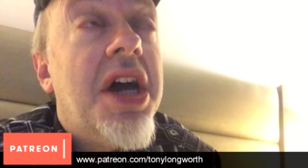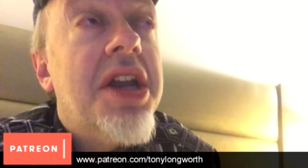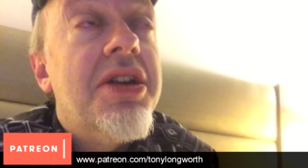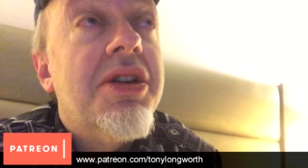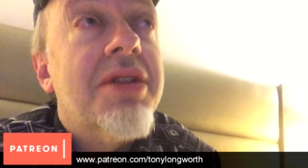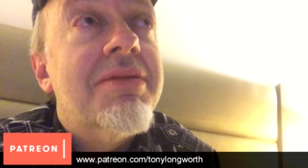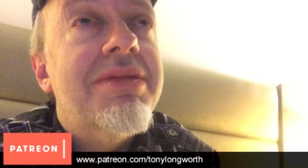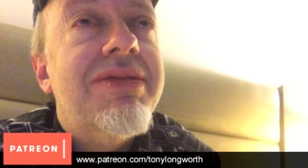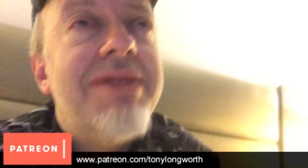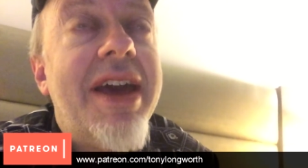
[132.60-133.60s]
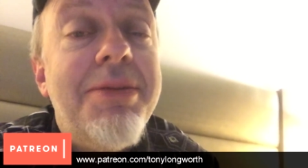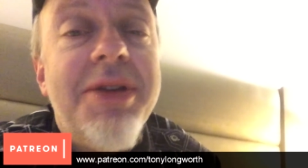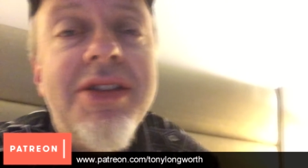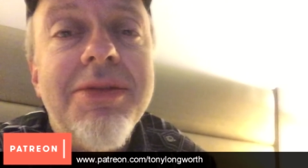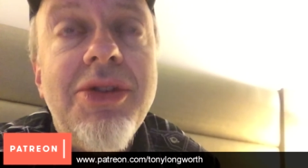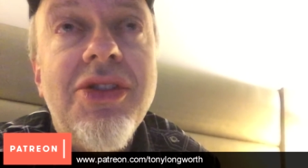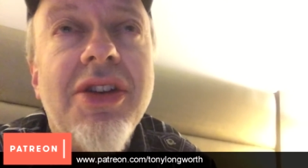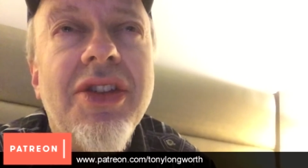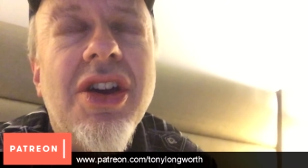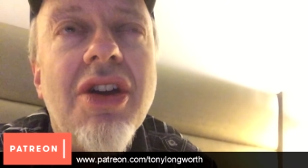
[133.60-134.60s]
I don't know, got eight pieces of music
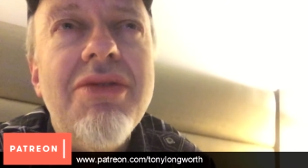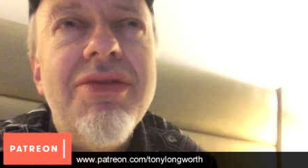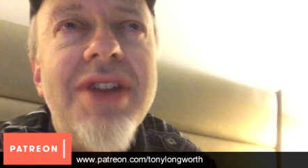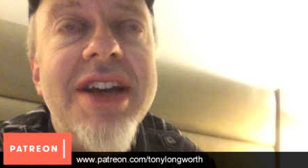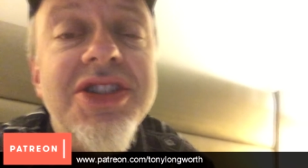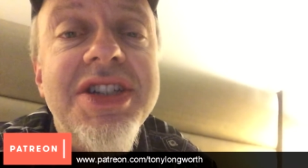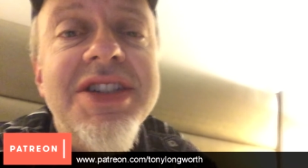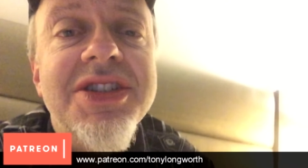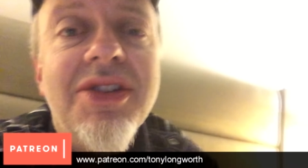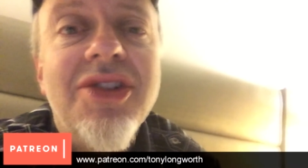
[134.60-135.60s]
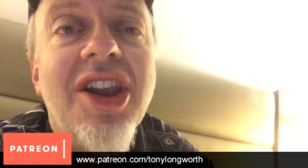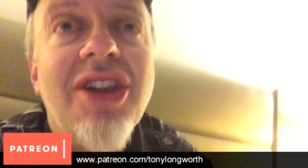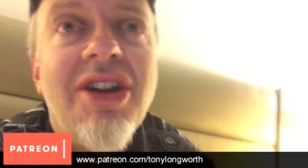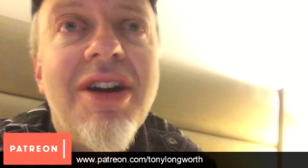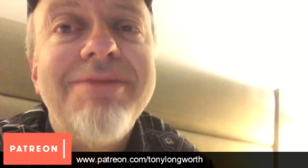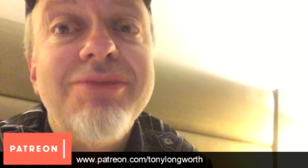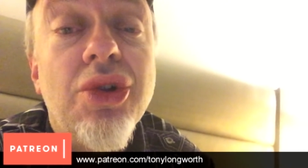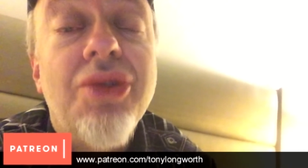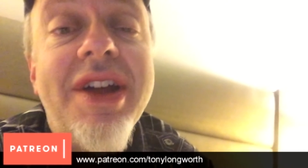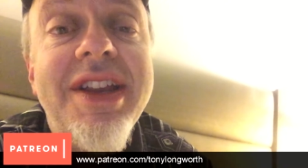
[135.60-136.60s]
on the go for next year. So I've got a lot
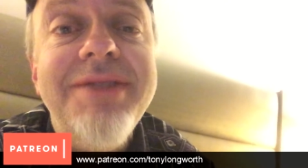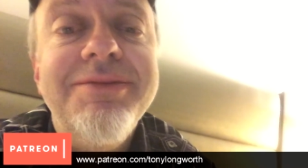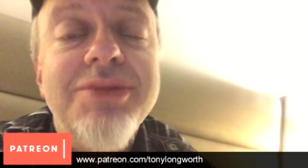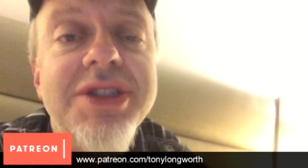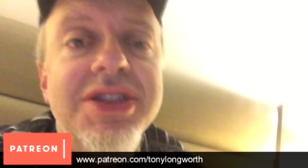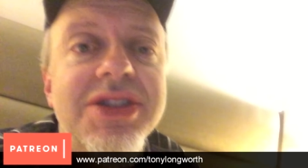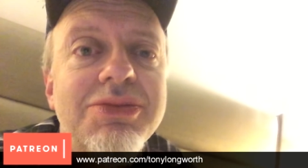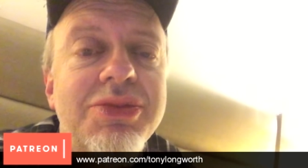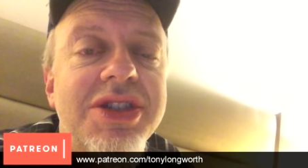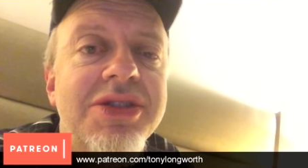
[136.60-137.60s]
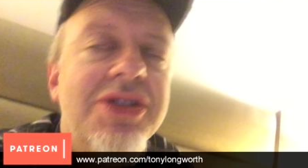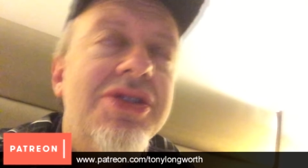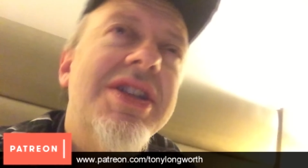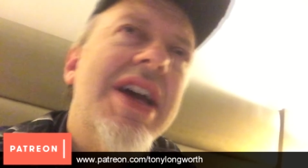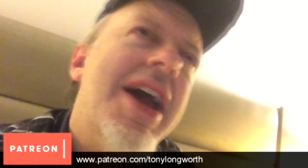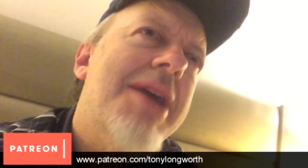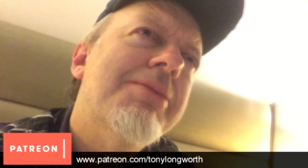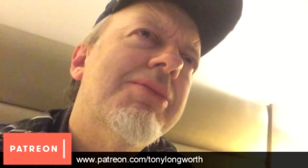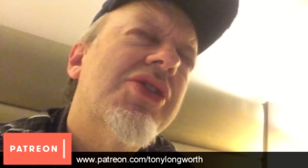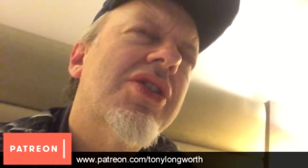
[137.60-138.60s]
already, which is which is good.
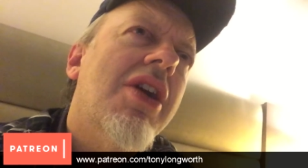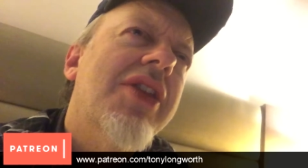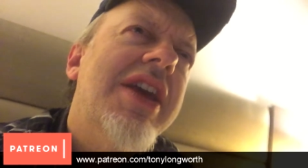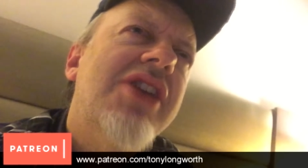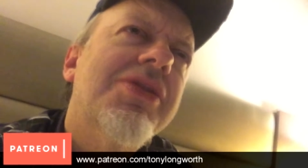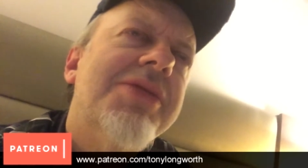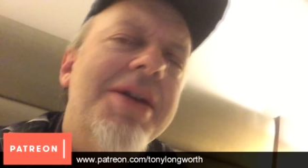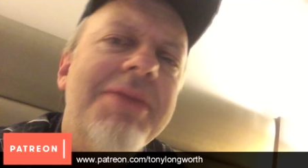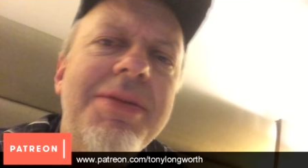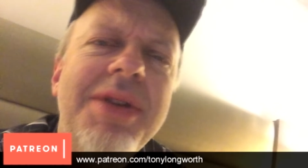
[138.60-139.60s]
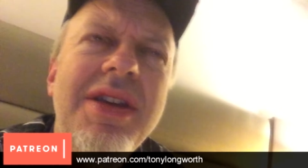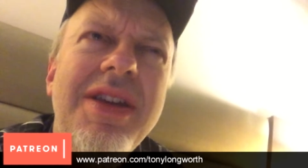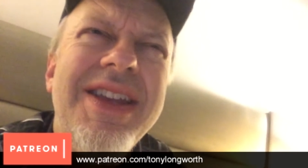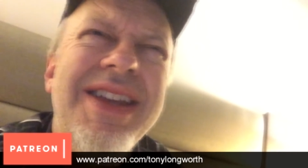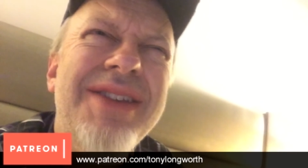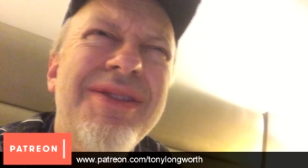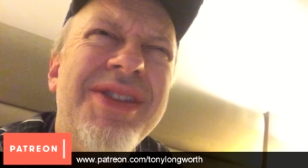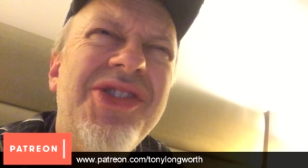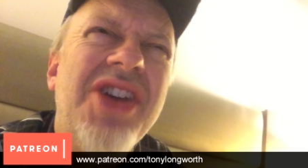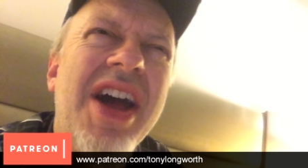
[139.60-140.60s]
Um, start of the year sometime, maybe
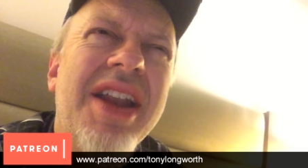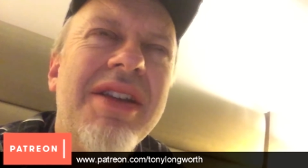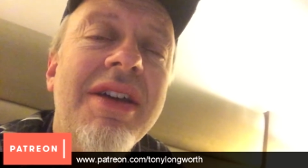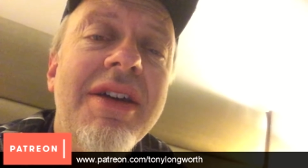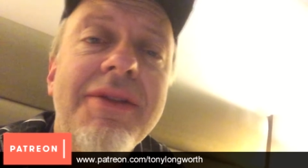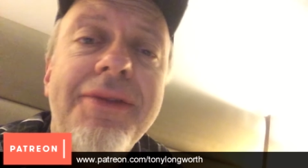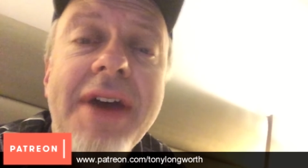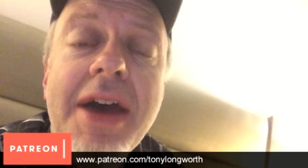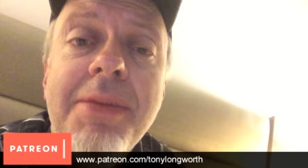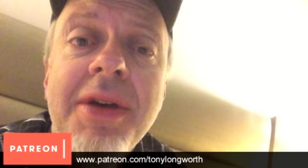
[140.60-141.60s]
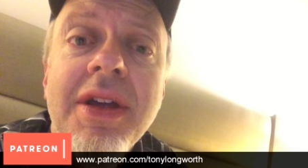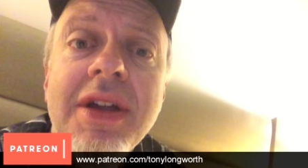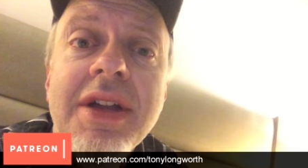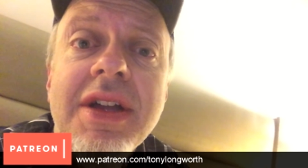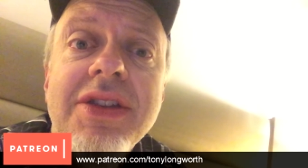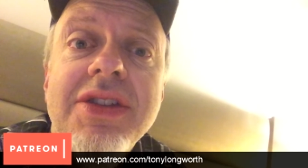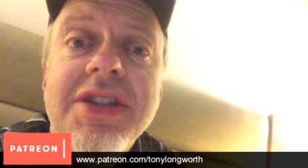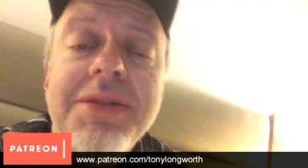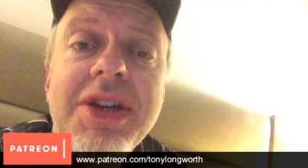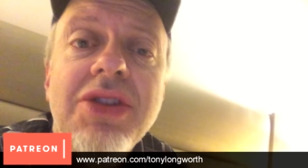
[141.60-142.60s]
Jan, Feb. There's
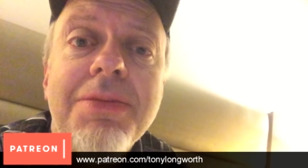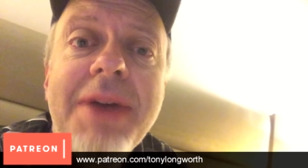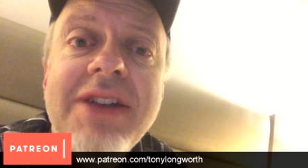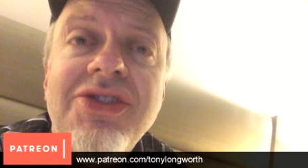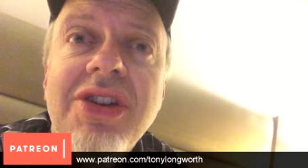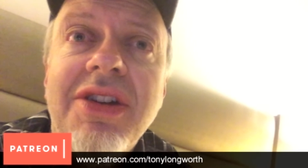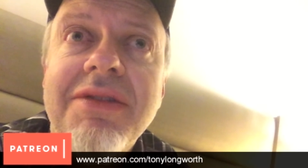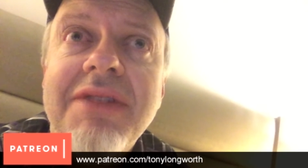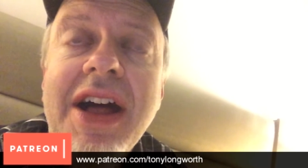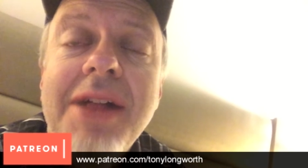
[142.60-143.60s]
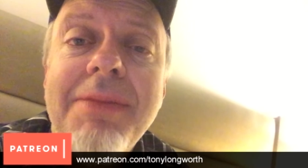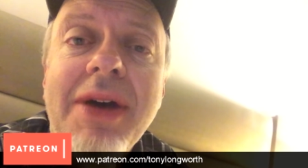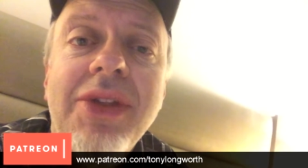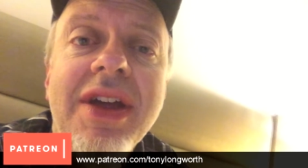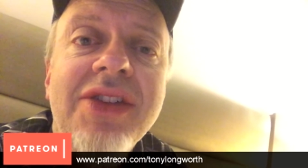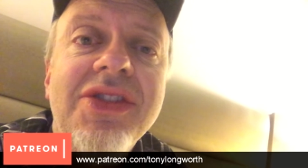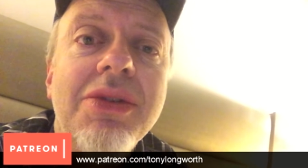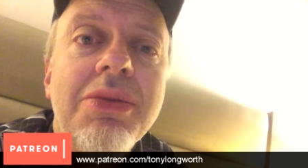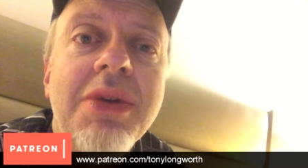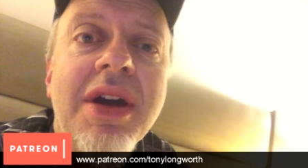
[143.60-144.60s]
going to be another Patreon album out there,
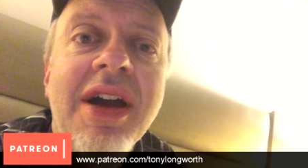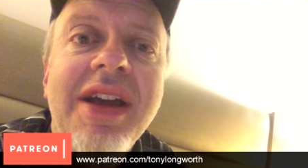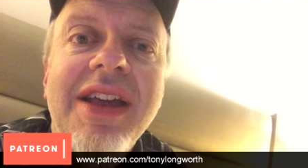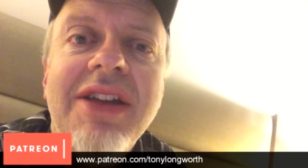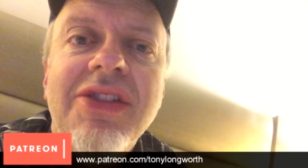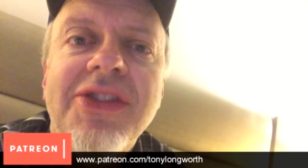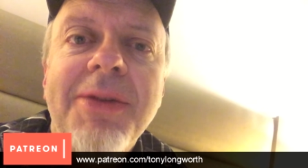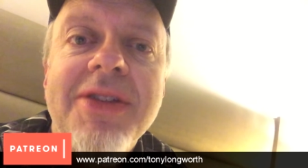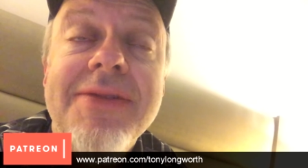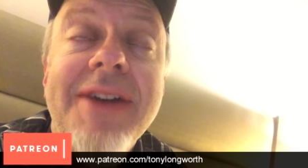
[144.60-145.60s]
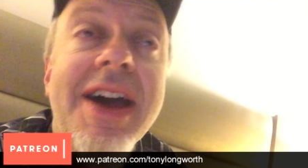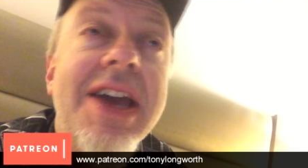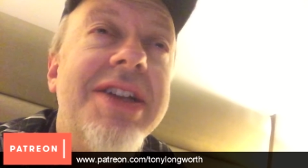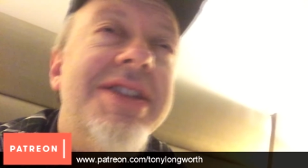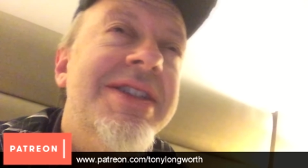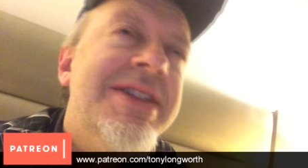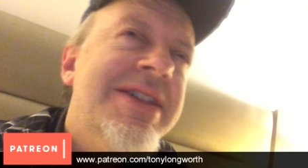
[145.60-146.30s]
so uh, I can get it on Spotify and